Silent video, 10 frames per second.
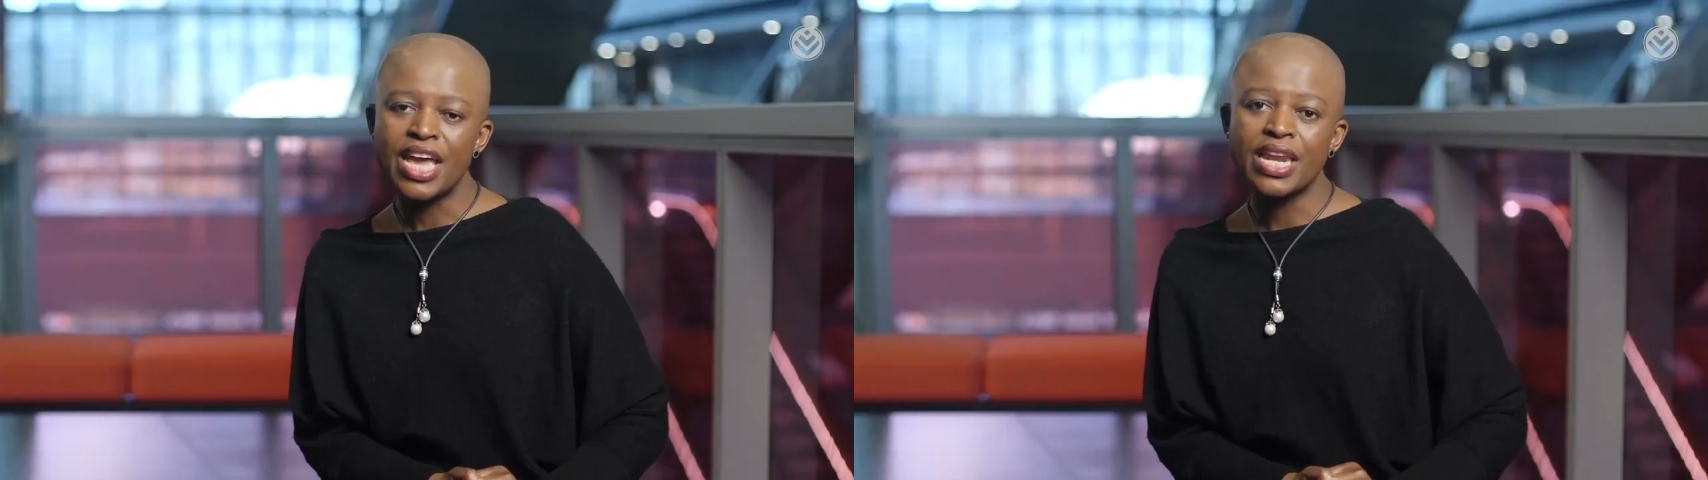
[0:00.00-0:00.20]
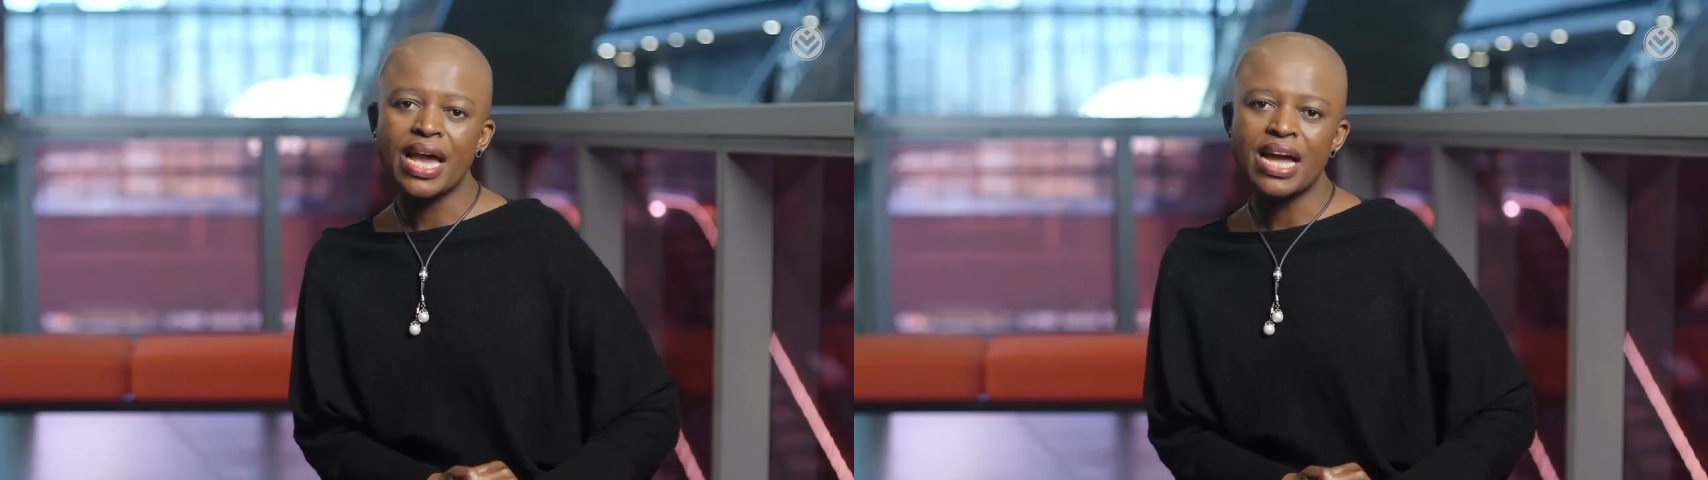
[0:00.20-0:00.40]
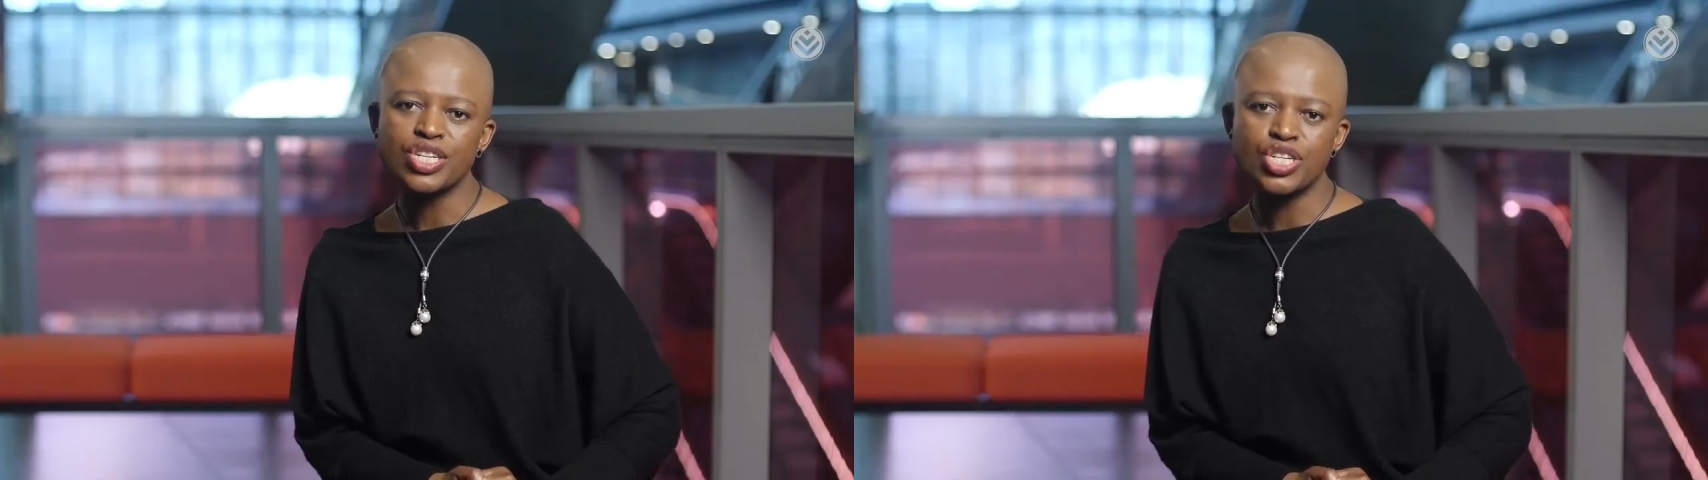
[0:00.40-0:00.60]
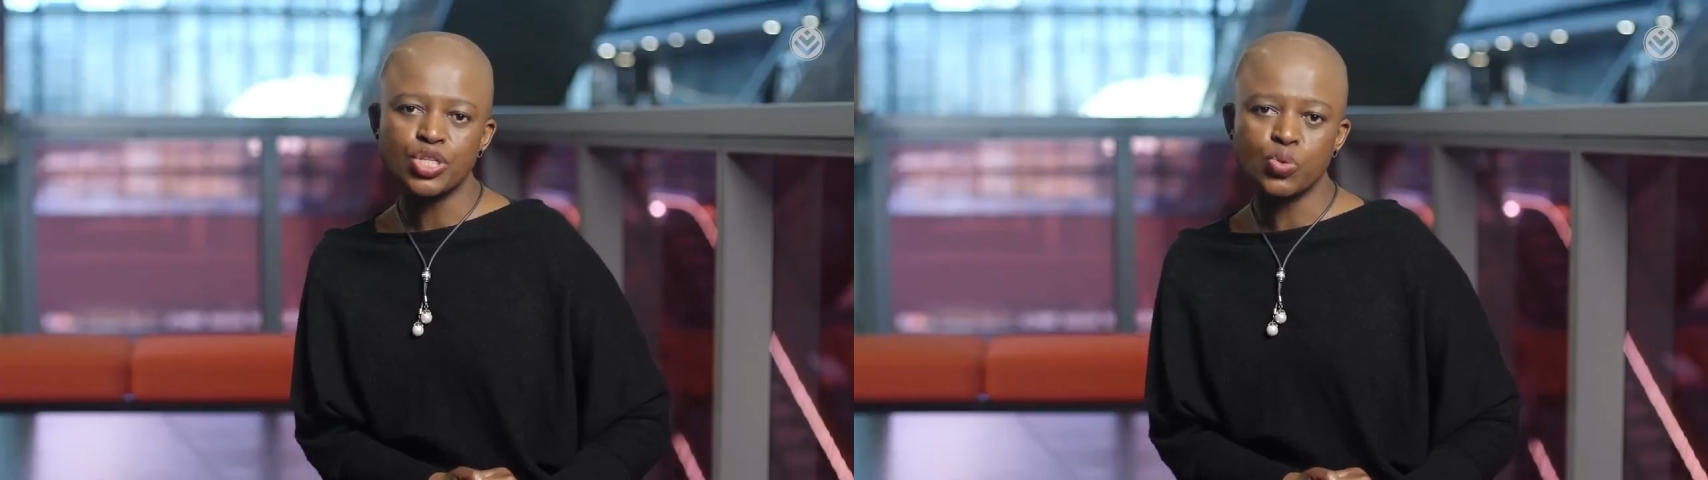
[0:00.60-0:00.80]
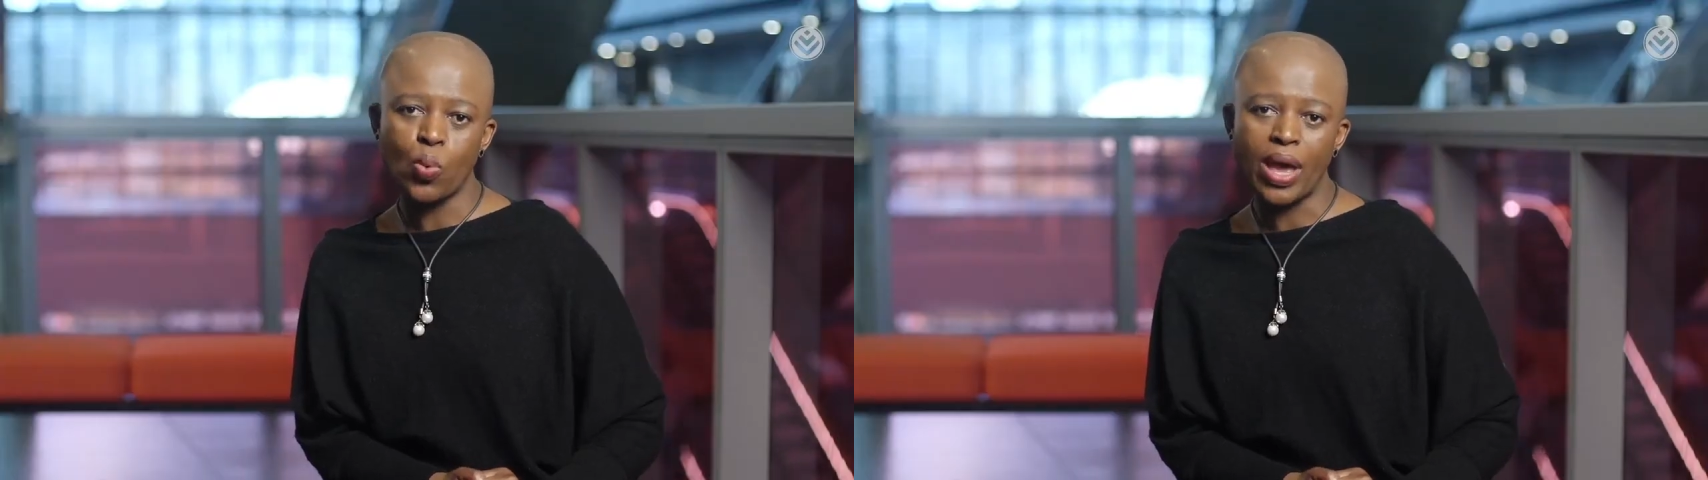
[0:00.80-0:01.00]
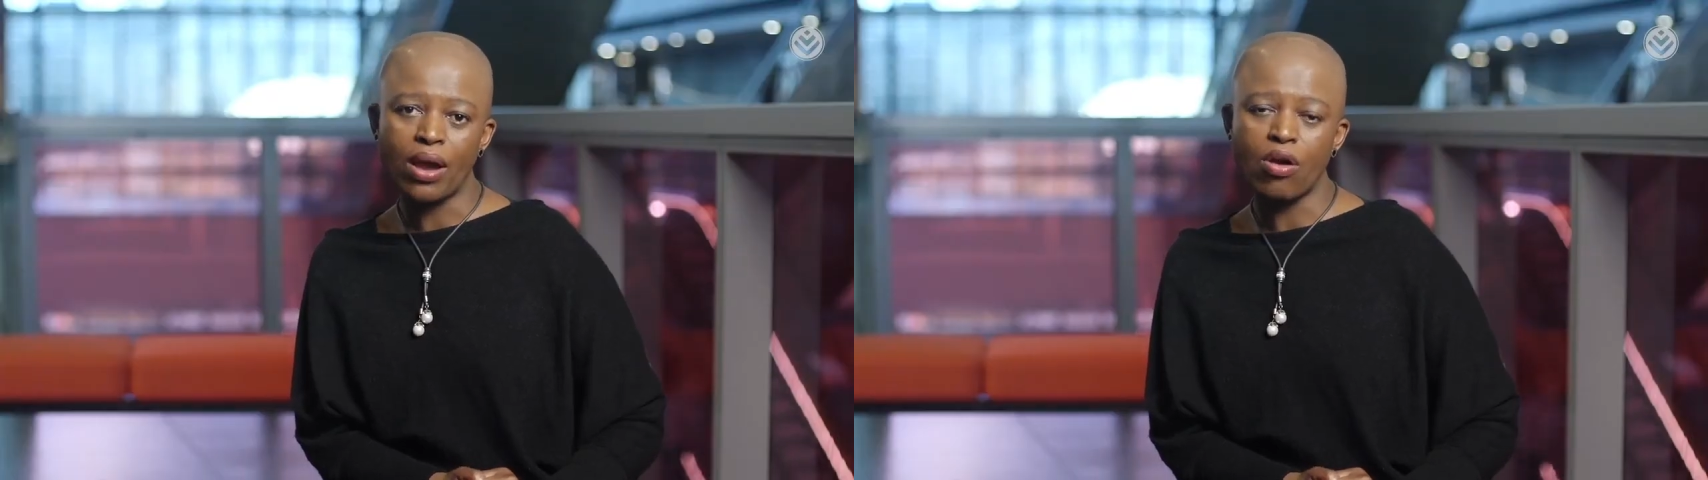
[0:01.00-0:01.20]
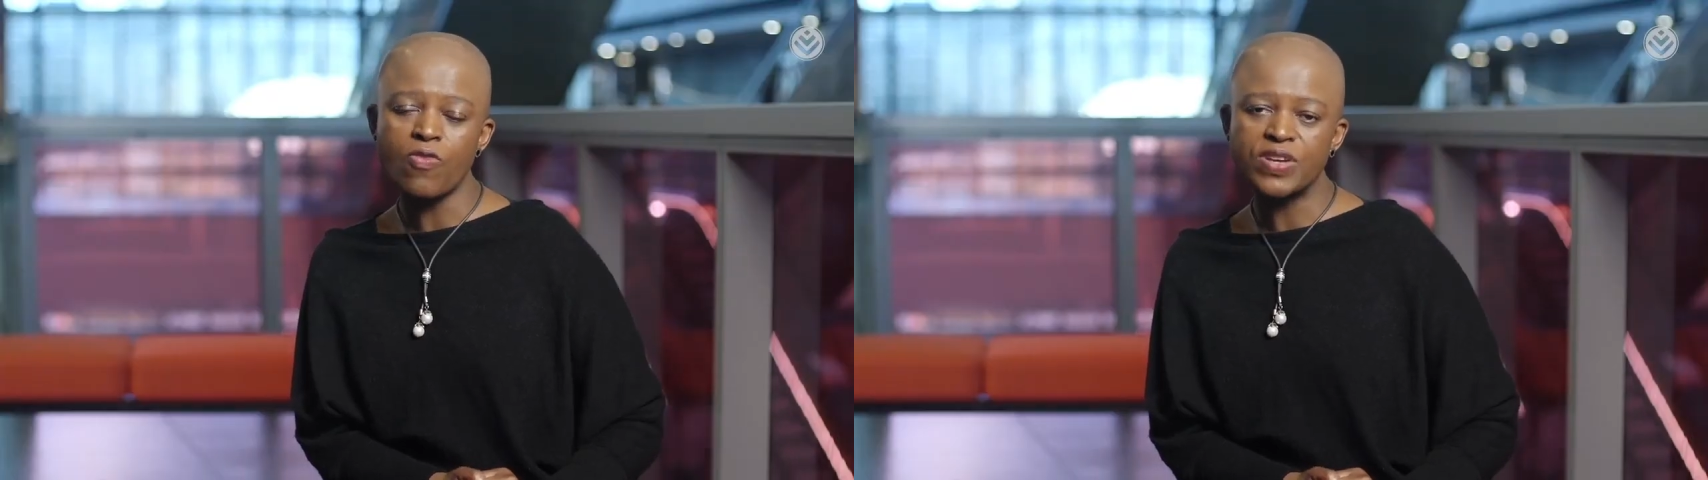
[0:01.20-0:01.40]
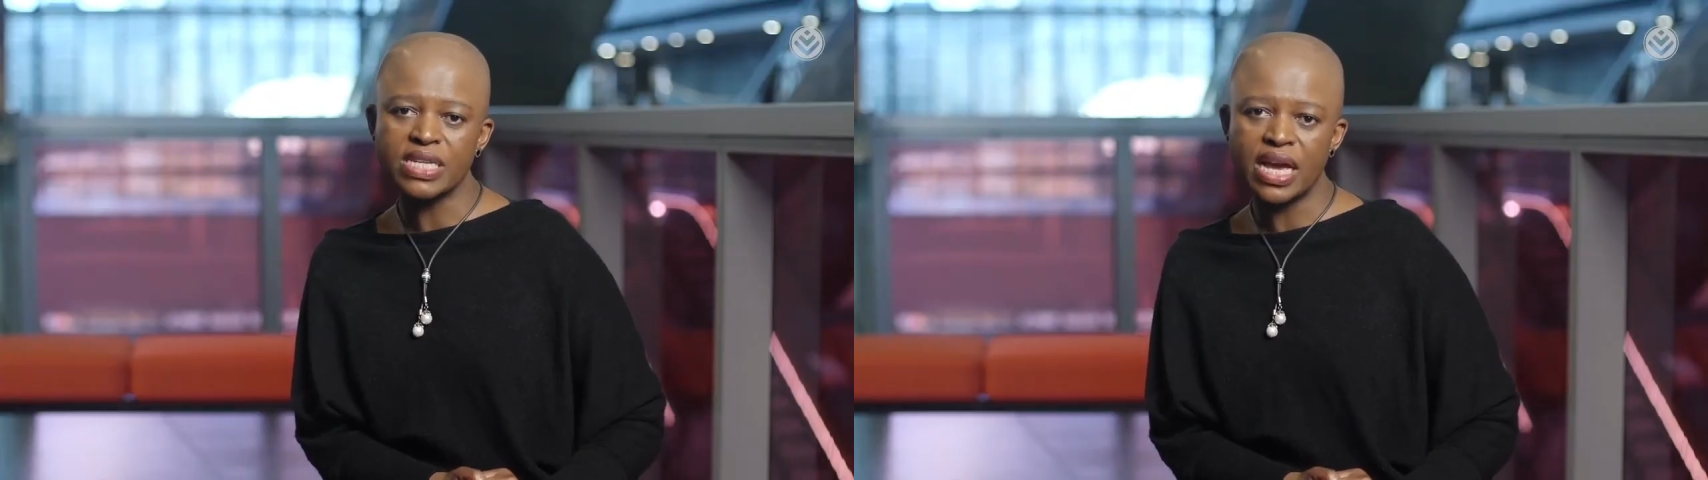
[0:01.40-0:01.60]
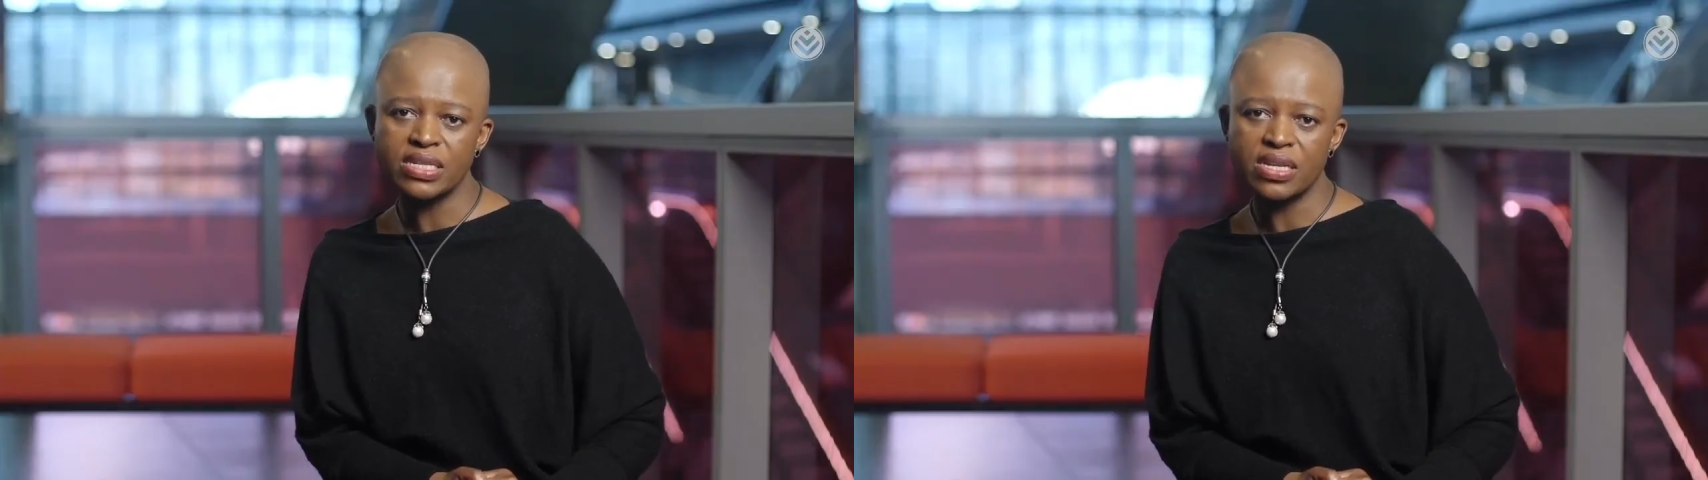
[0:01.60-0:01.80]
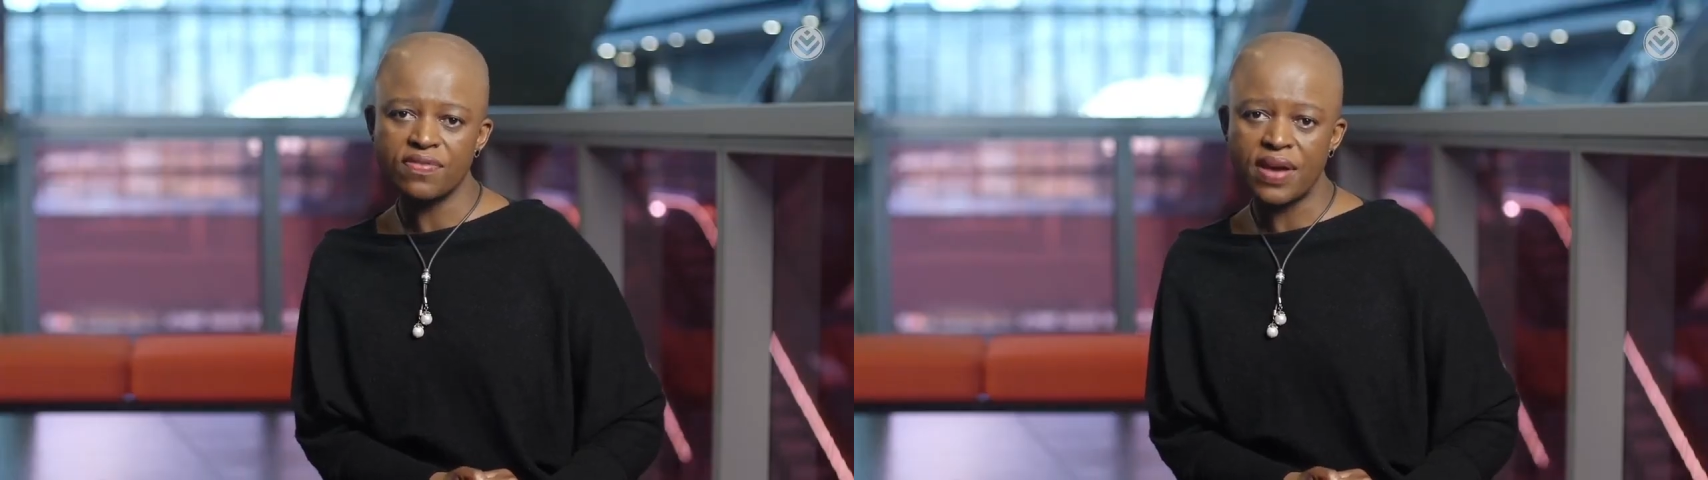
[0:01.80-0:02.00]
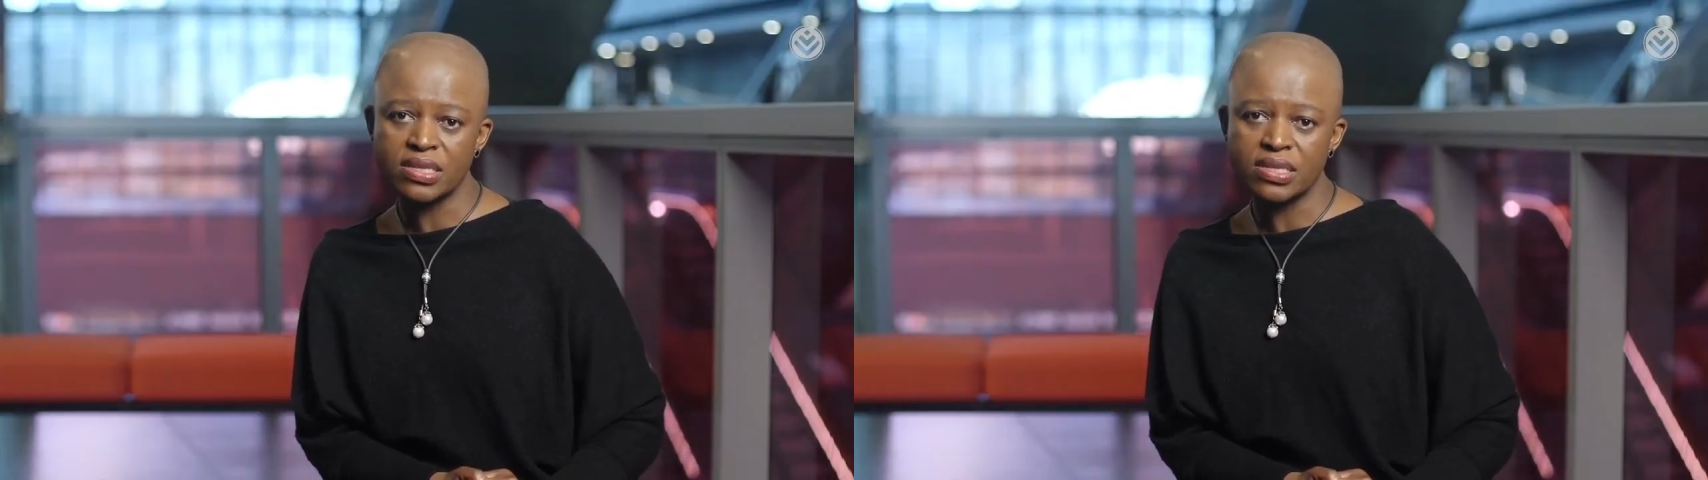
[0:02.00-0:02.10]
In countries where COVID-19